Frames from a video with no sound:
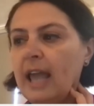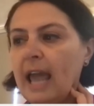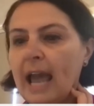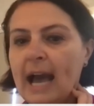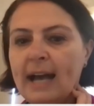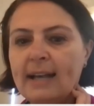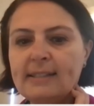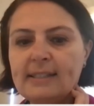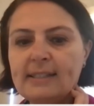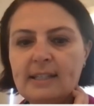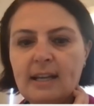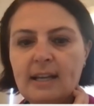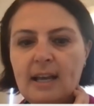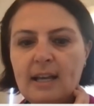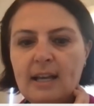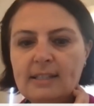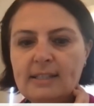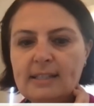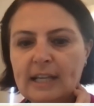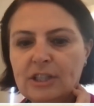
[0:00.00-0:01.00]
caste,
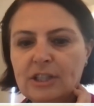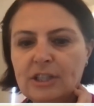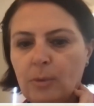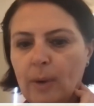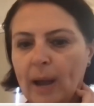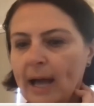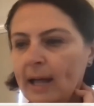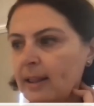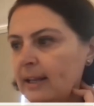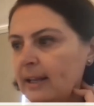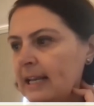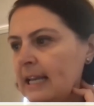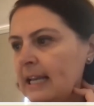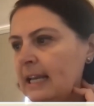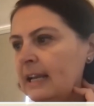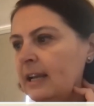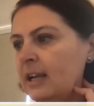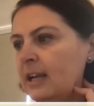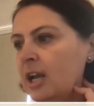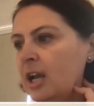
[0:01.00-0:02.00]

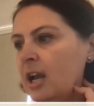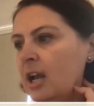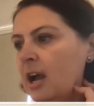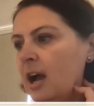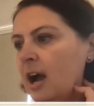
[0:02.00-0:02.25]
sexuality,